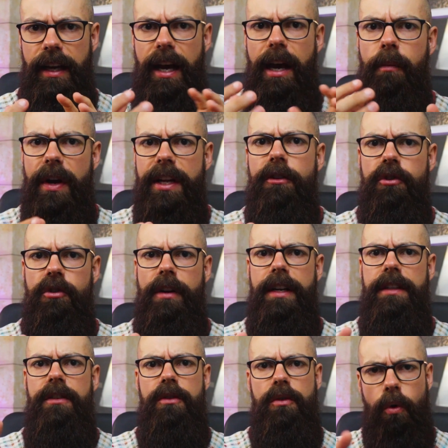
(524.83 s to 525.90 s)
And when you're trying
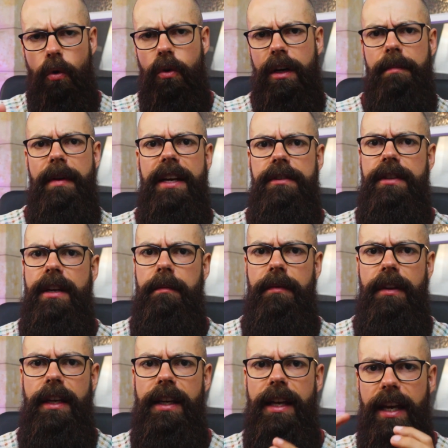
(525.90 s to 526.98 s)
to talk about
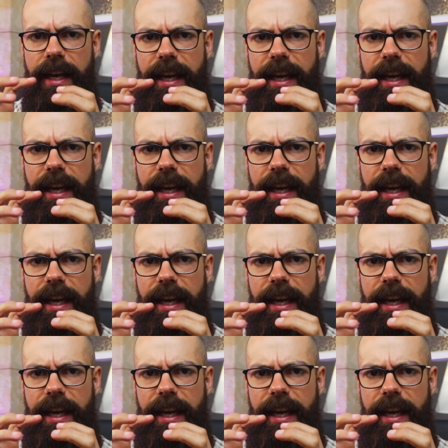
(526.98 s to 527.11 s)
something,